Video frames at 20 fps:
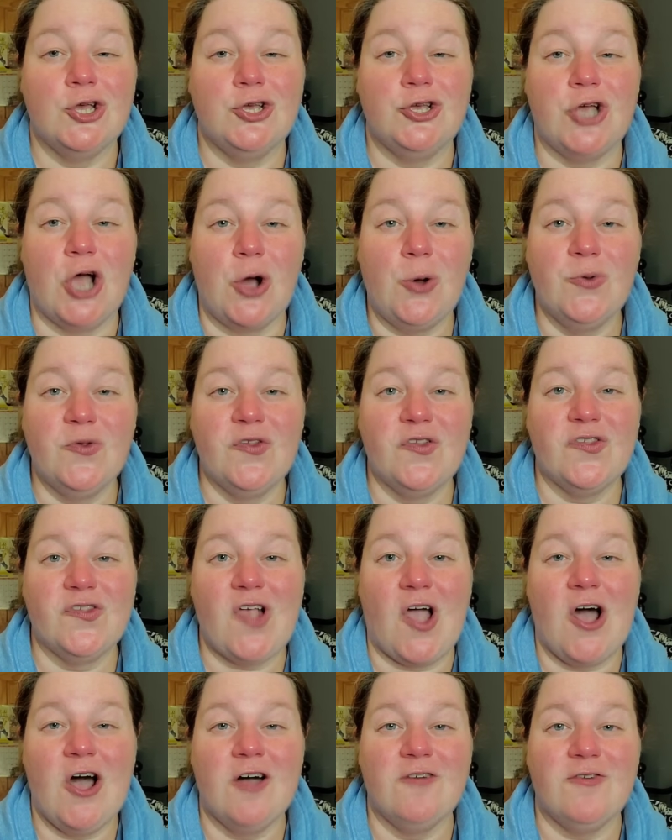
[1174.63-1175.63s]
Ghosts
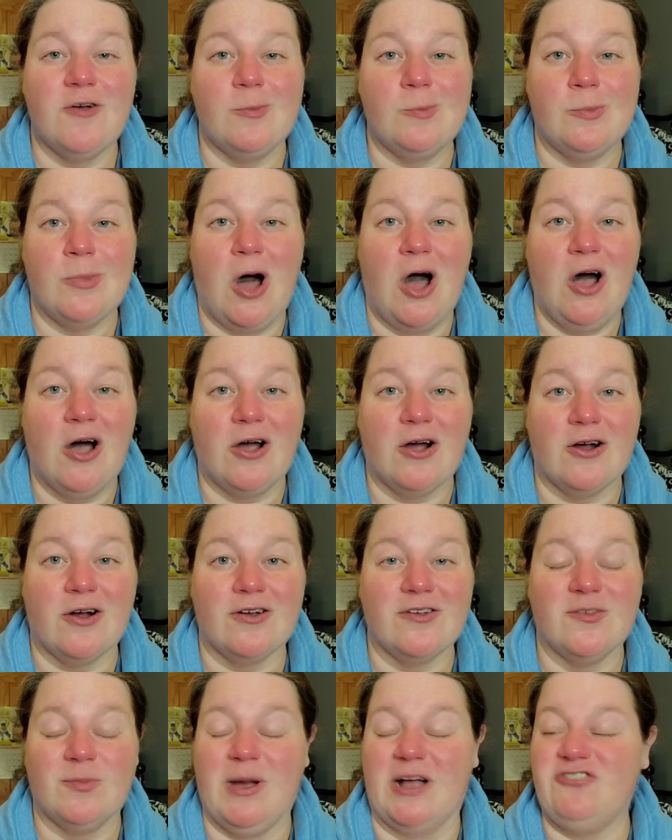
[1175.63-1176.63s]
of
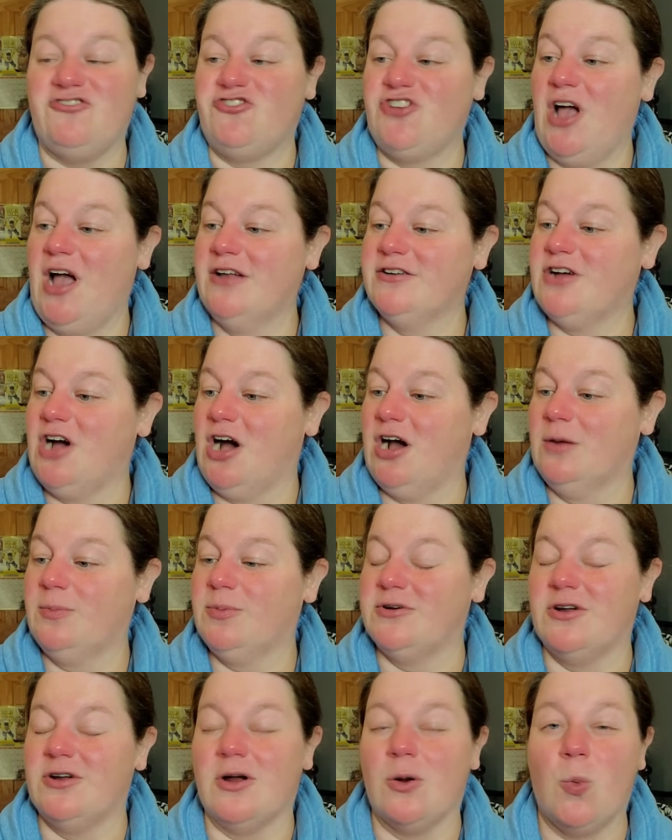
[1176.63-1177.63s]
Mars by John
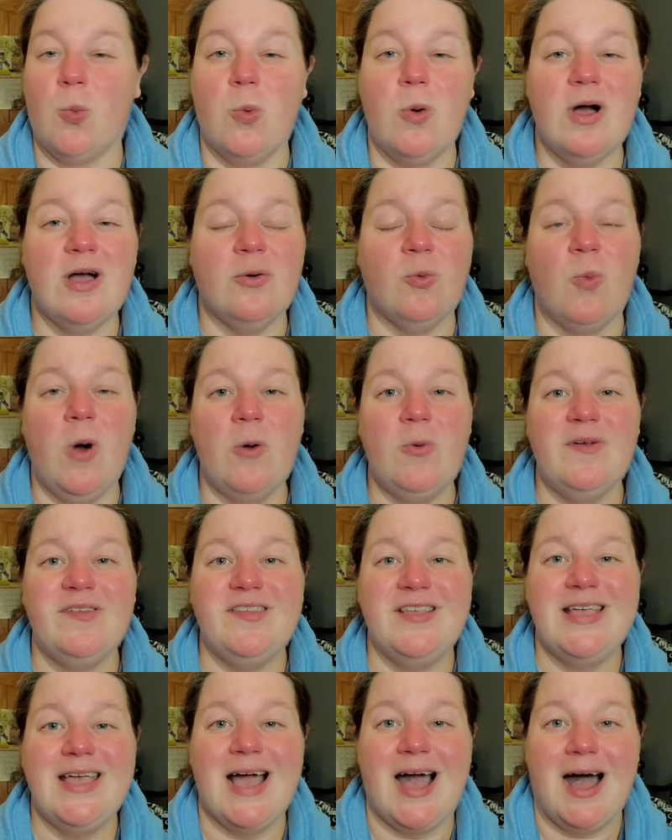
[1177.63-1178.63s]
Carpenter. What was
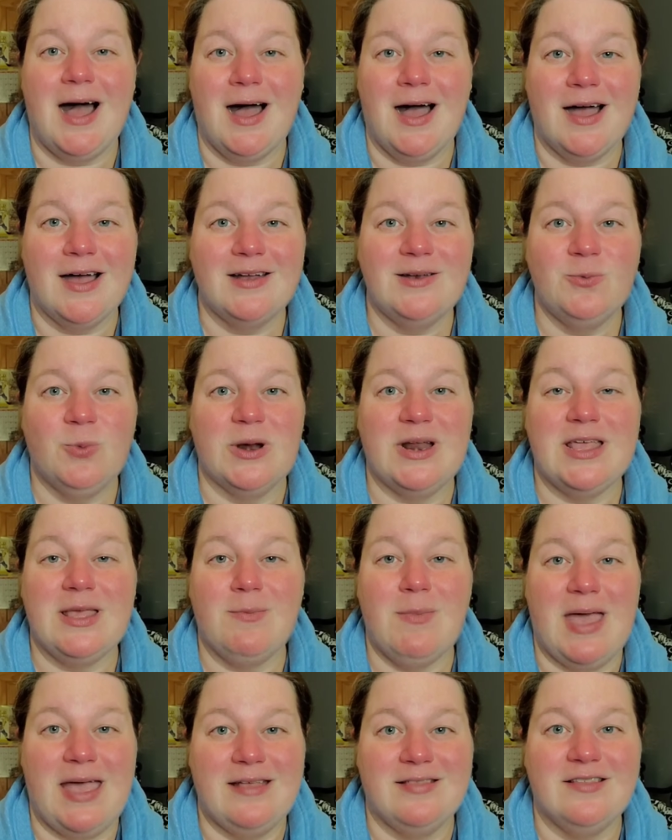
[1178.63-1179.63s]
he on when he
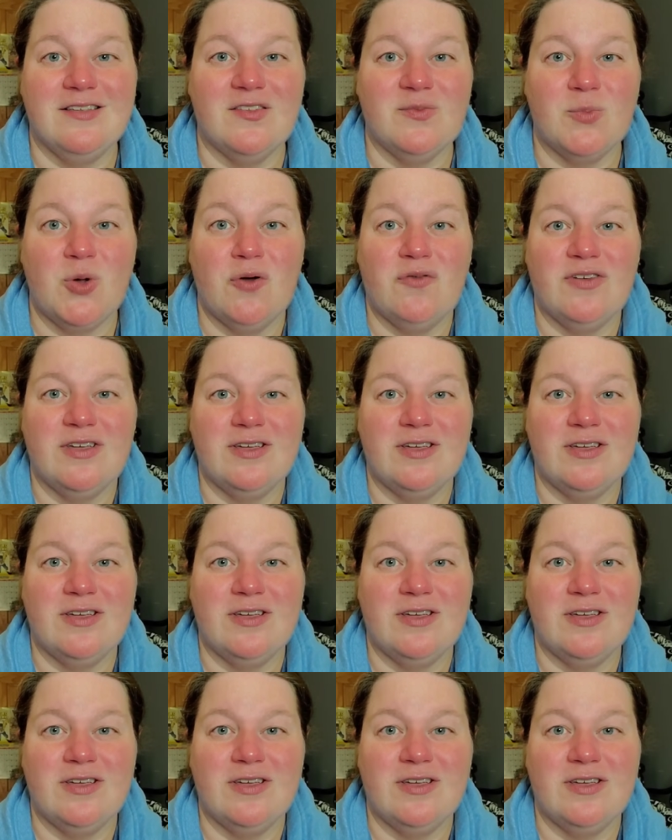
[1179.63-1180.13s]
made this movie?